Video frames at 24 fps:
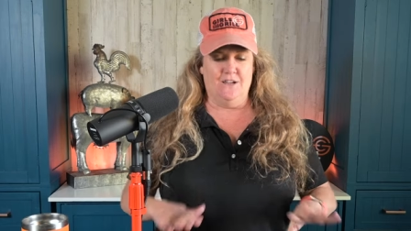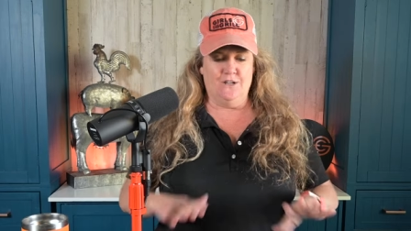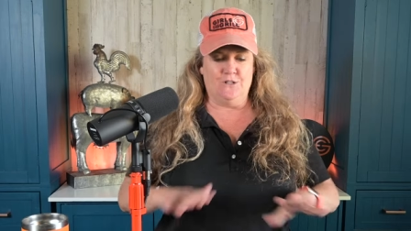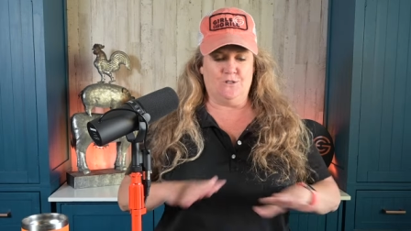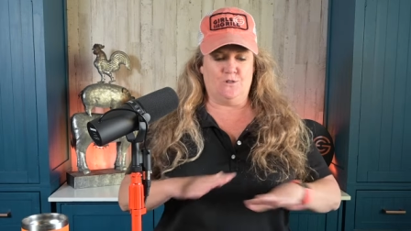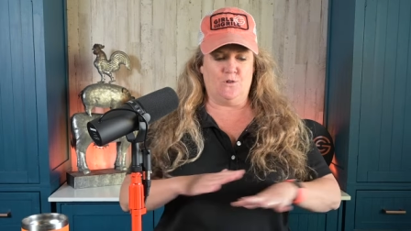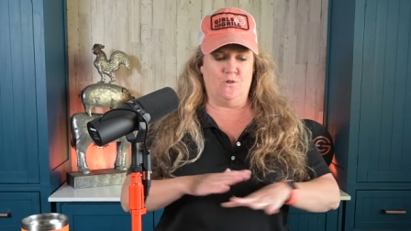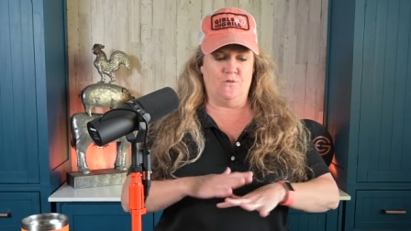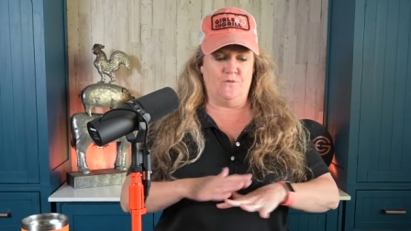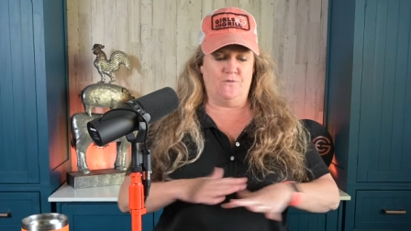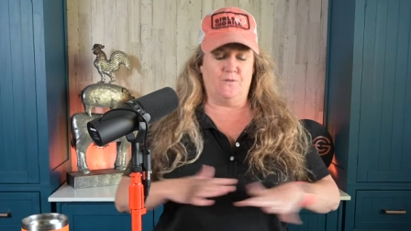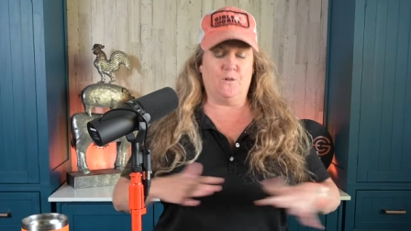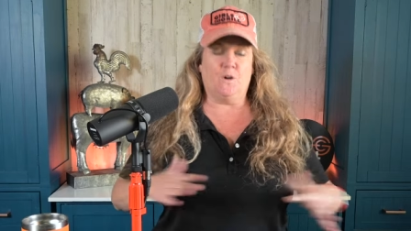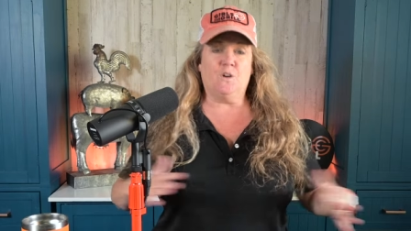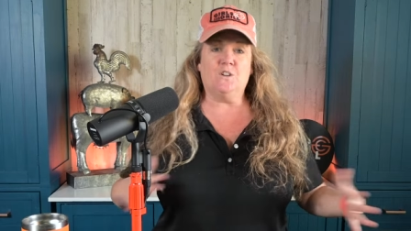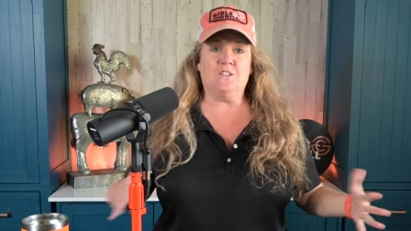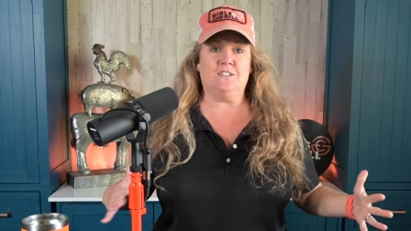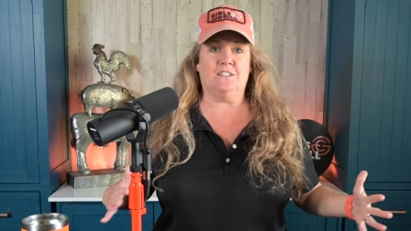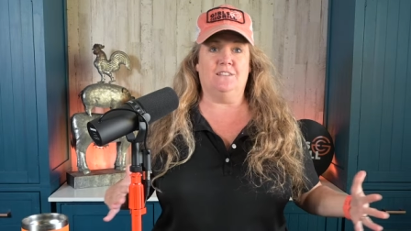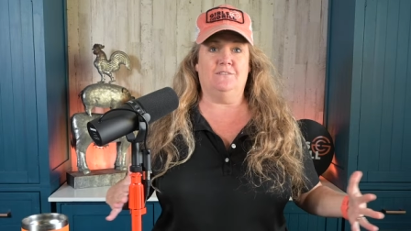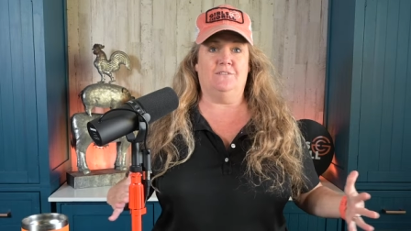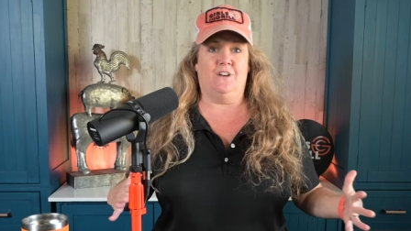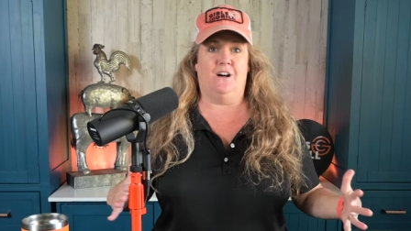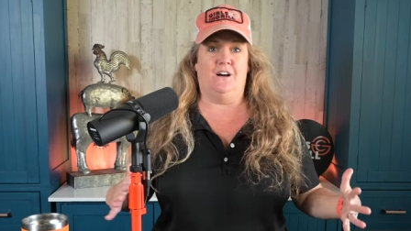So,
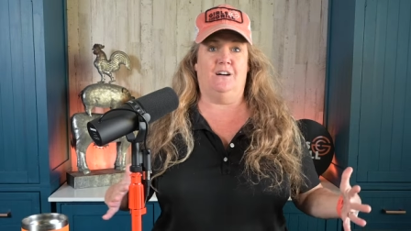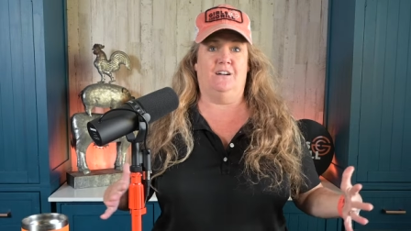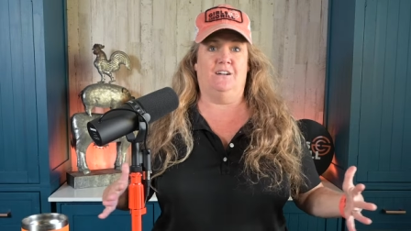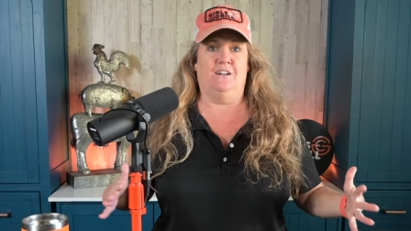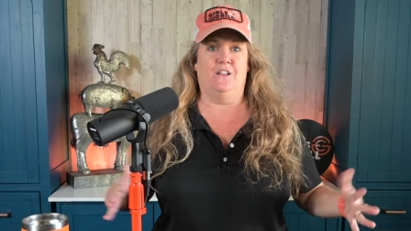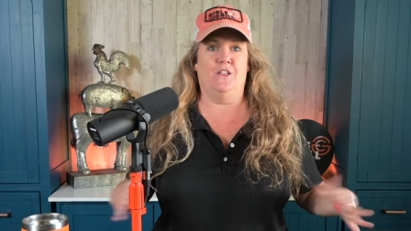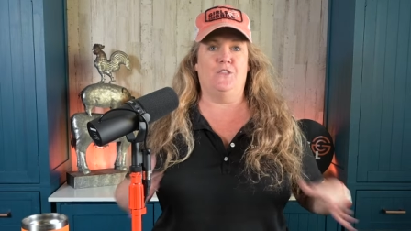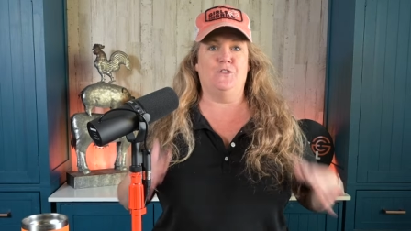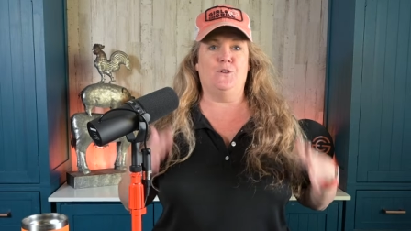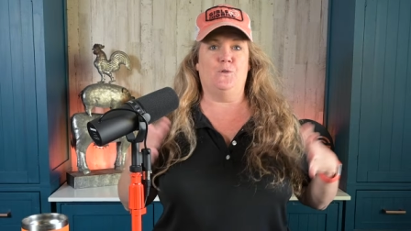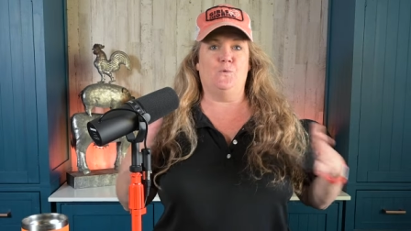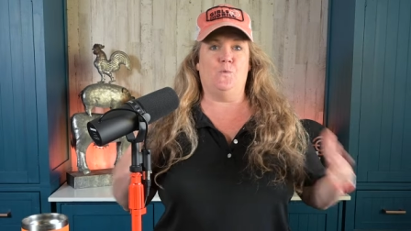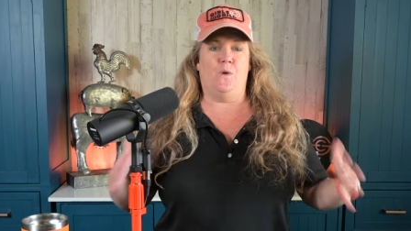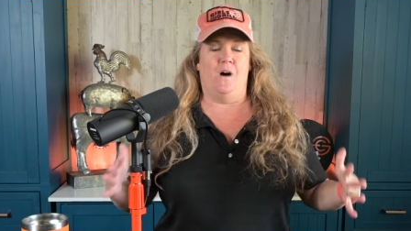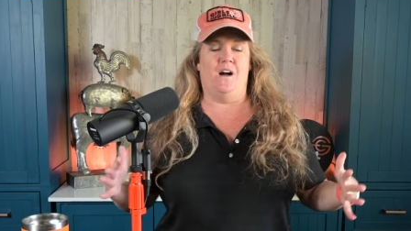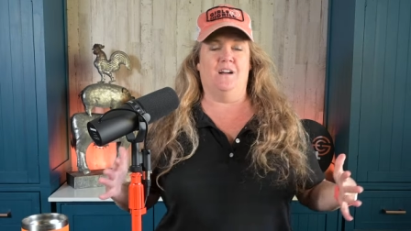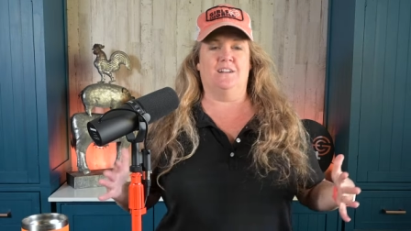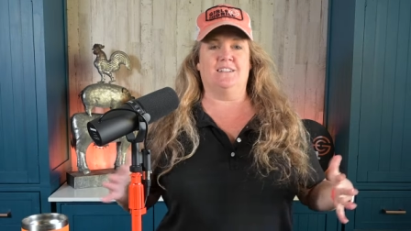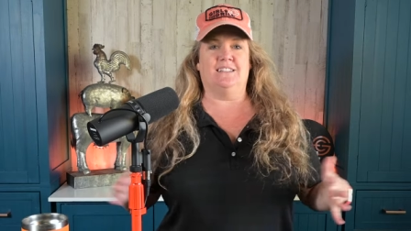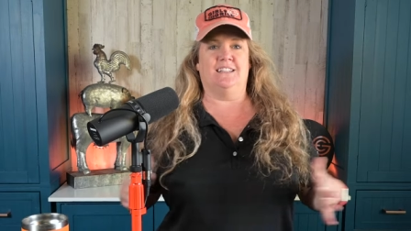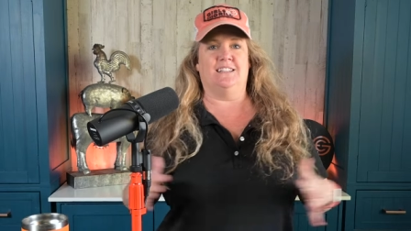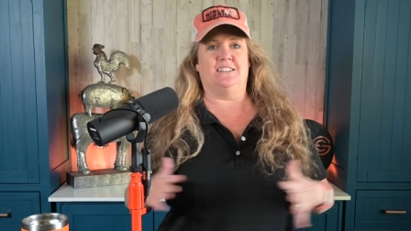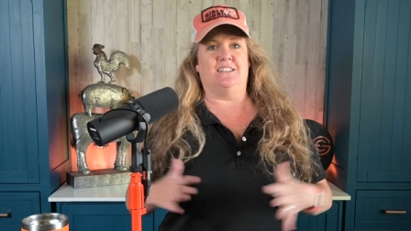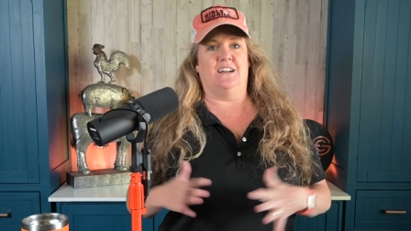first of all, the
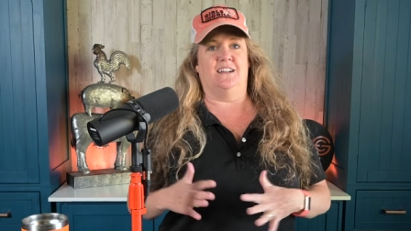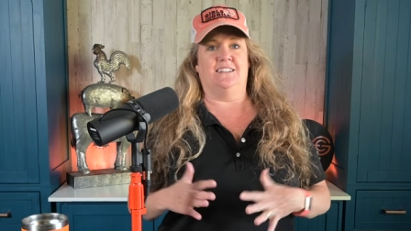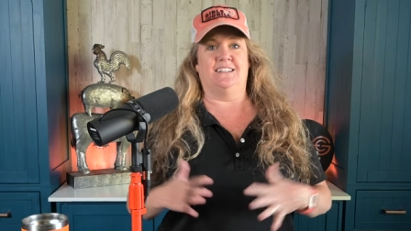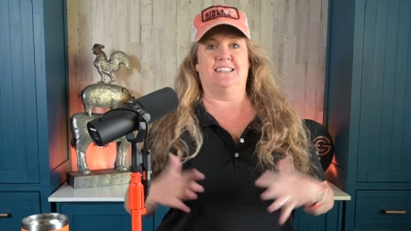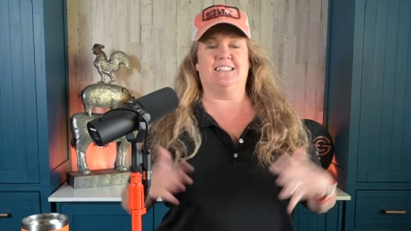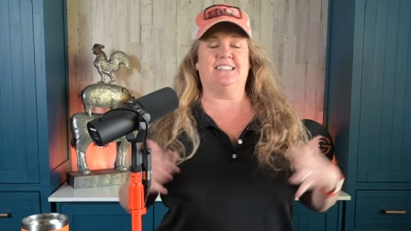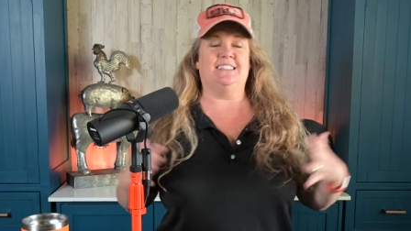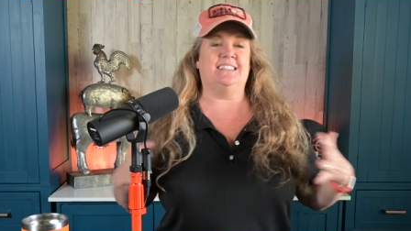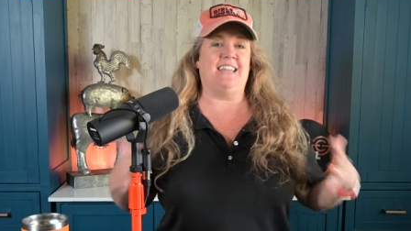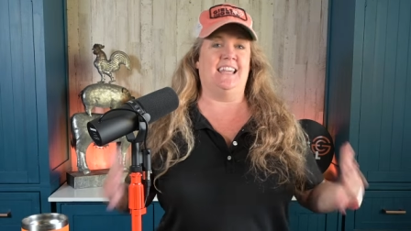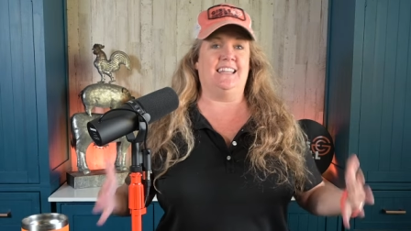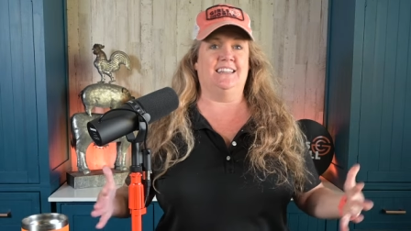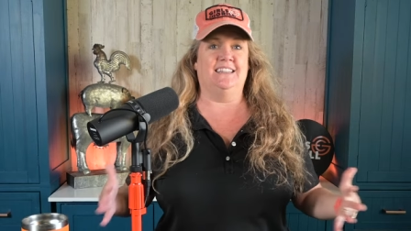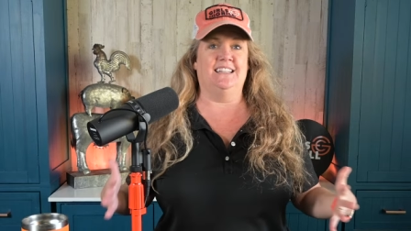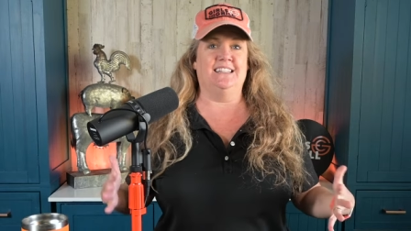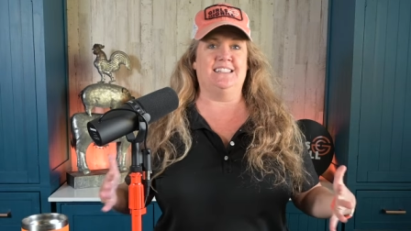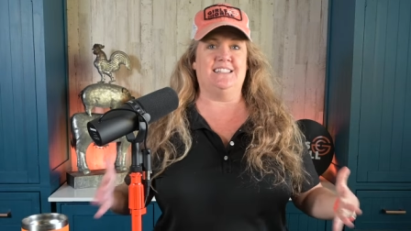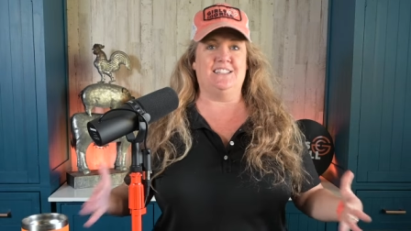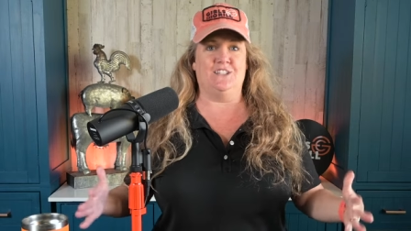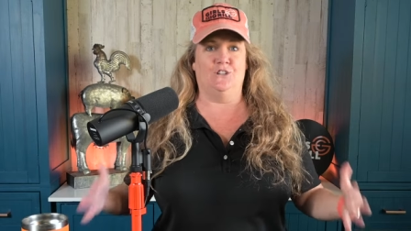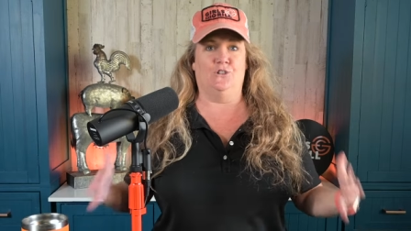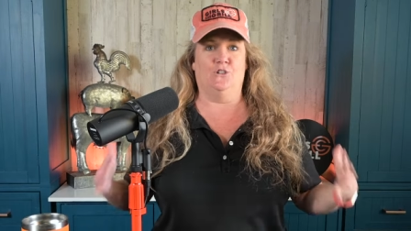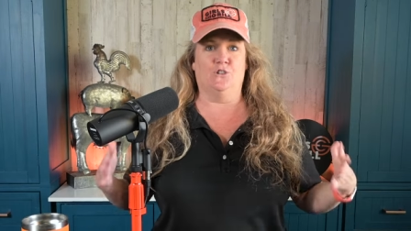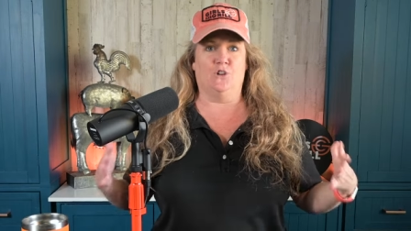wok sits on a stainless
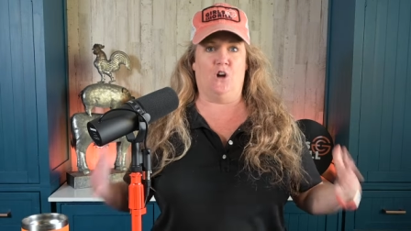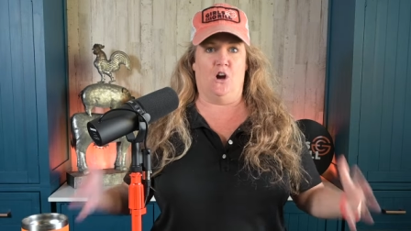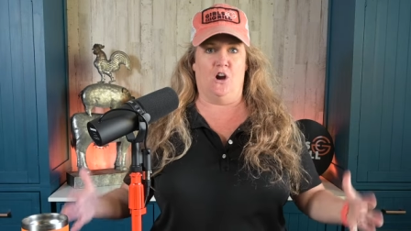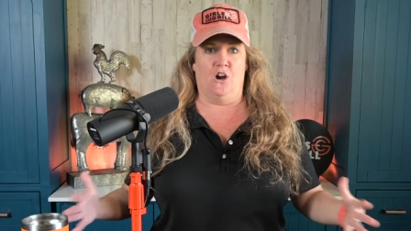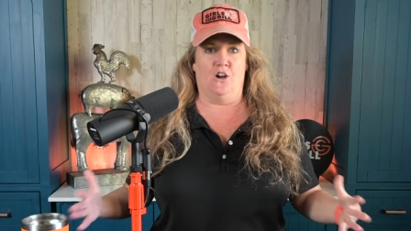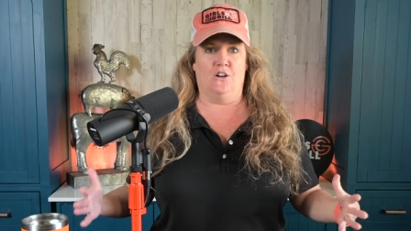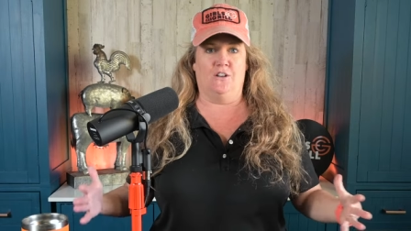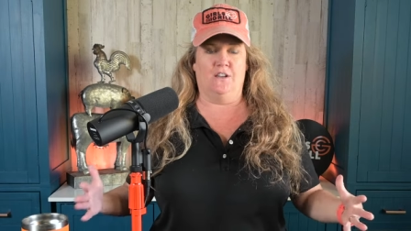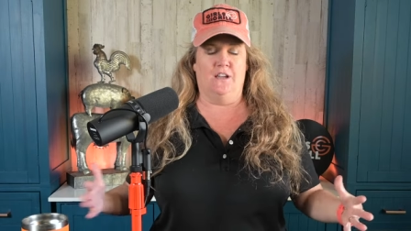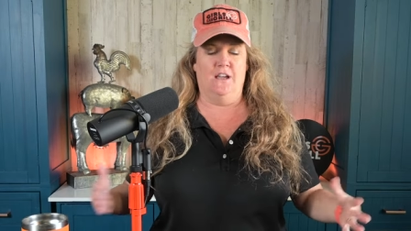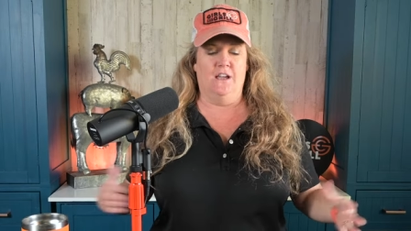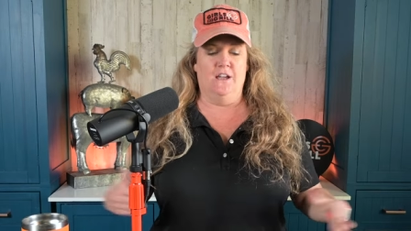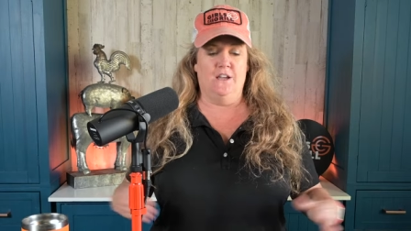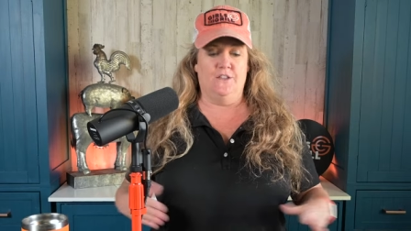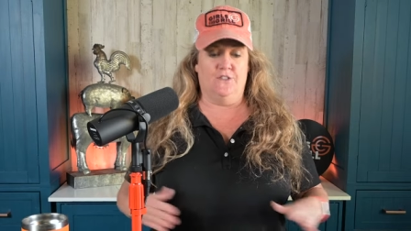steel cart.